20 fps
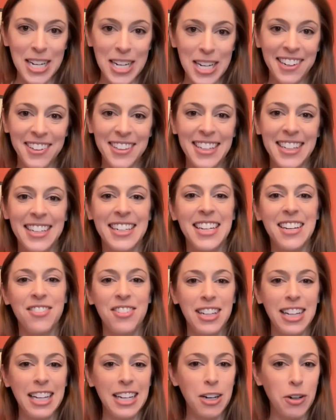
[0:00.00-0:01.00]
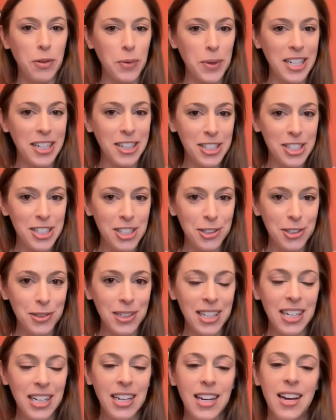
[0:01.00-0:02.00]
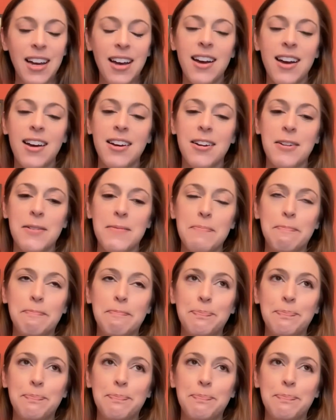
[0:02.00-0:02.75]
out and give it like a week or two. And